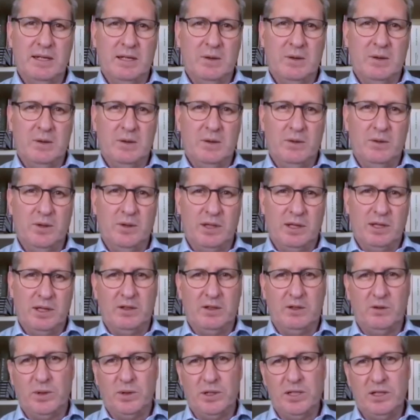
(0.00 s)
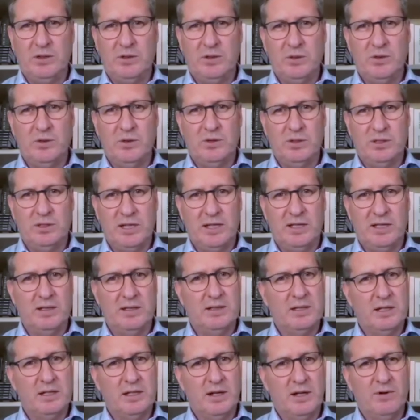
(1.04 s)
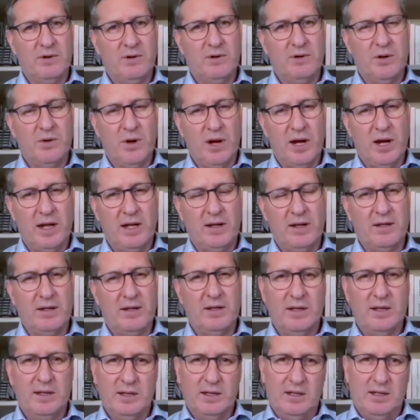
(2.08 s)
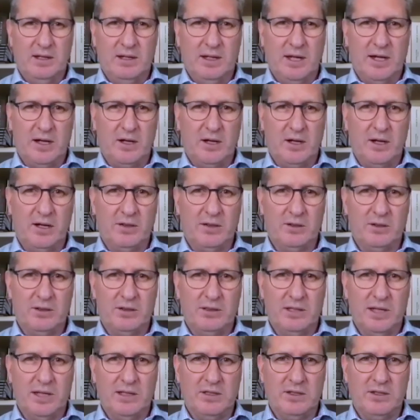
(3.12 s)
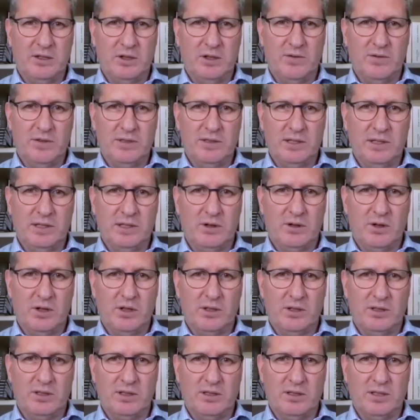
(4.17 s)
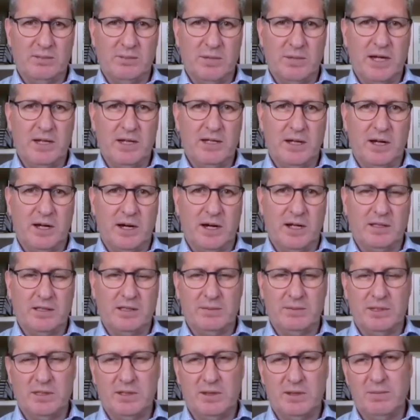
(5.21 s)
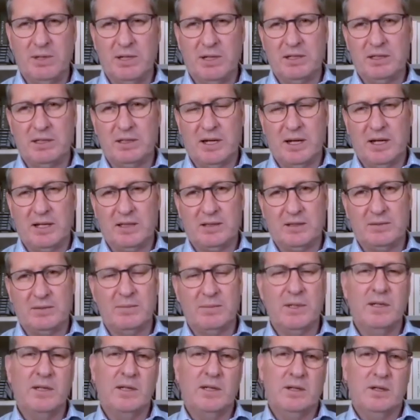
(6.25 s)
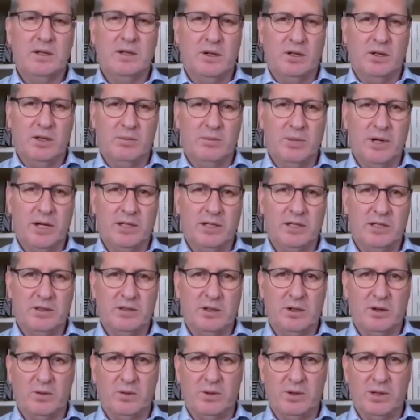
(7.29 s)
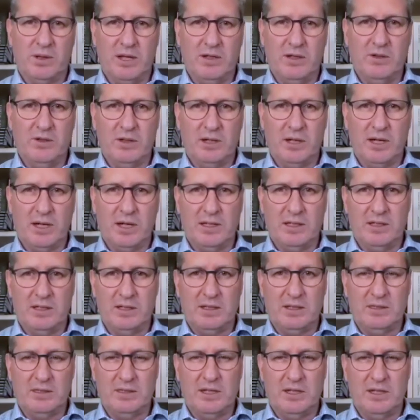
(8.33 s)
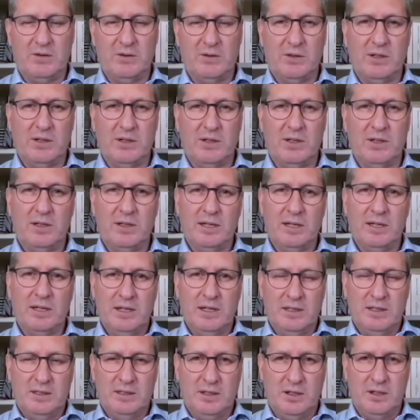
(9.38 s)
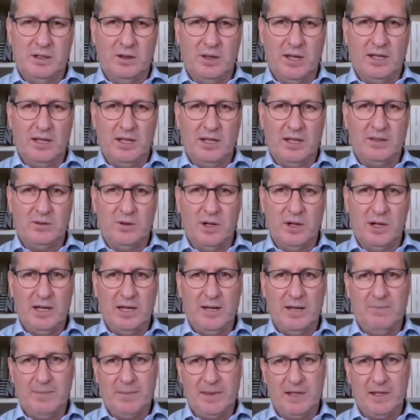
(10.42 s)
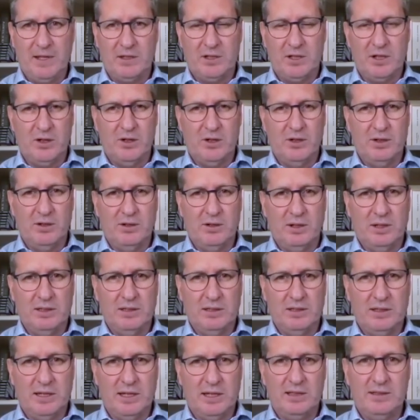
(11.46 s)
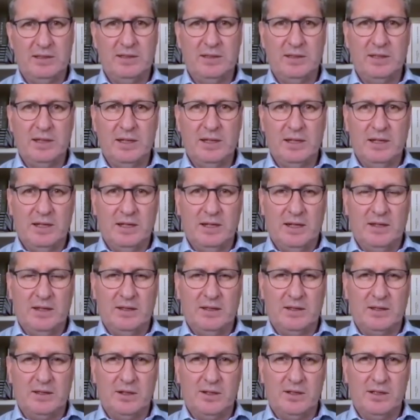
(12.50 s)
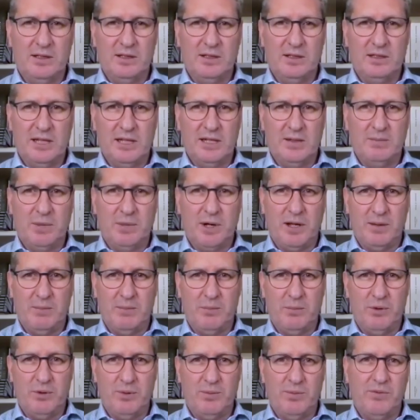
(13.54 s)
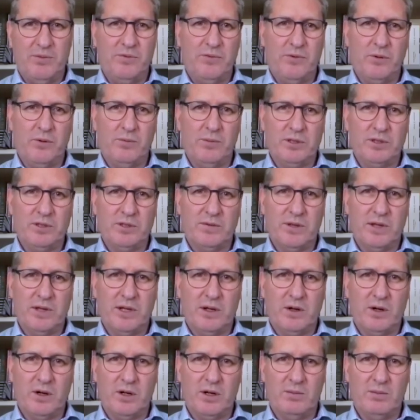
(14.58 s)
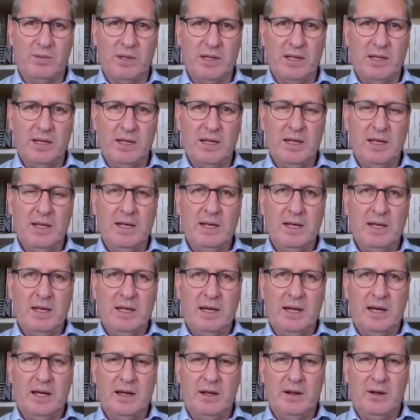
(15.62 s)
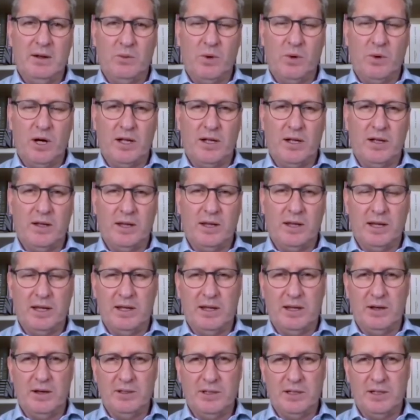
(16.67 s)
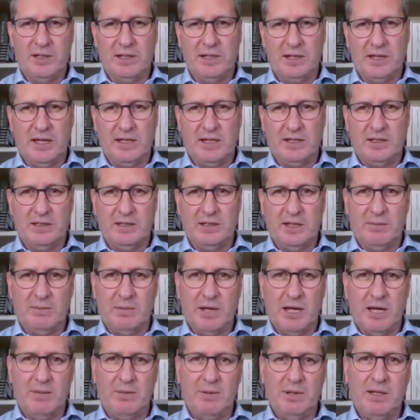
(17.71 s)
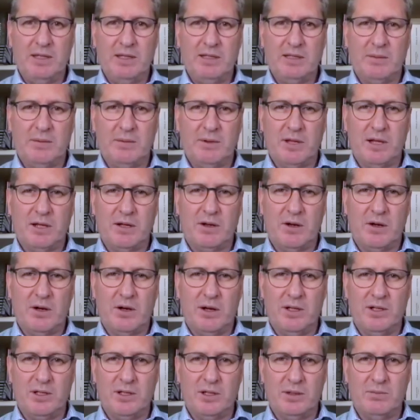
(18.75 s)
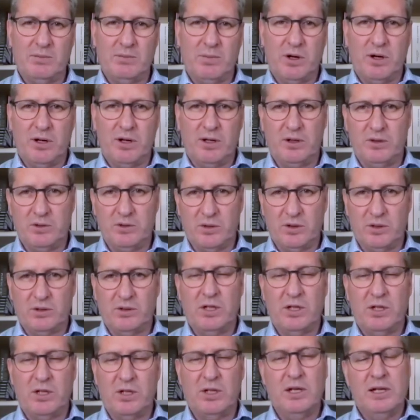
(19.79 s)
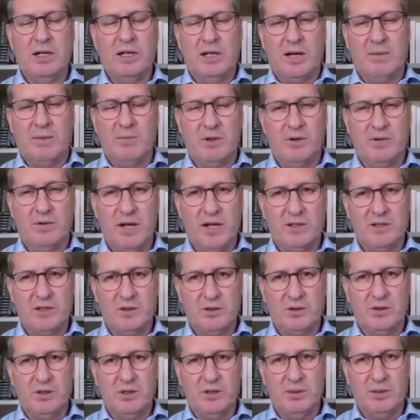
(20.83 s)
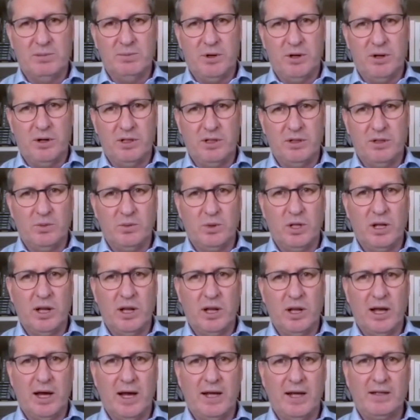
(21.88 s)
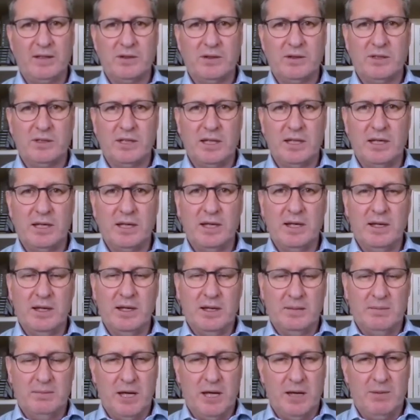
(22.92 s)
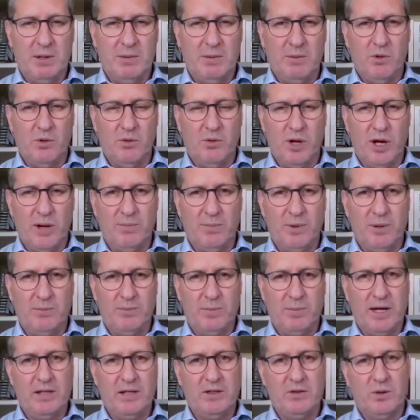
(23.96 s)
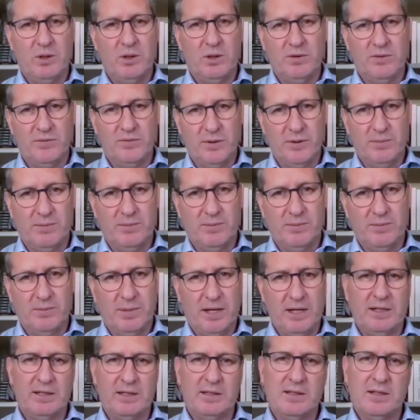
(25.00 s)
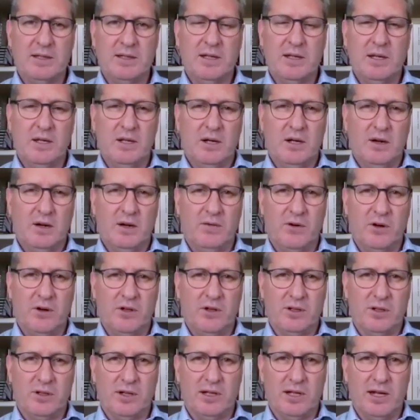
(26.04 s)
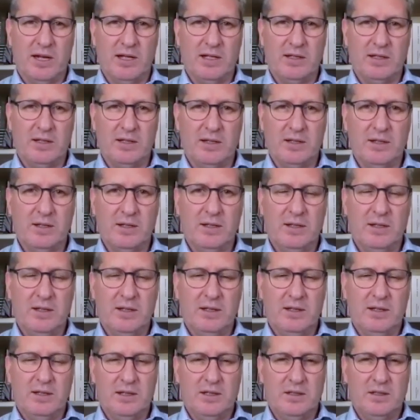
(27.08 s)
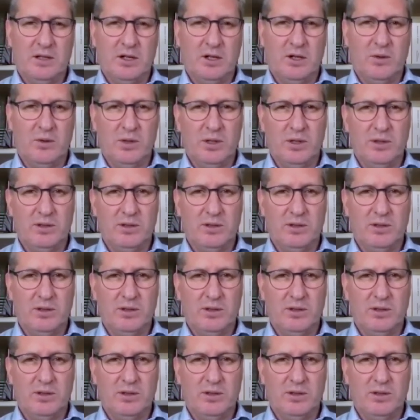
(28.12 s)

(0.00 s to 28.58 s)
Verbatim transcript: with 22 cents in every rand now going to debt servicing costs. It's a major item. It's the biggest item on the budget, along with education, etc. So that's really, the tone is set, and the tone is set by the poor performance of the economy. And while there's indications that maybe some of the coalition partners or Government of National Unity partners would like to see maybe a more rapid pace or a different pace of consolidation, there's no real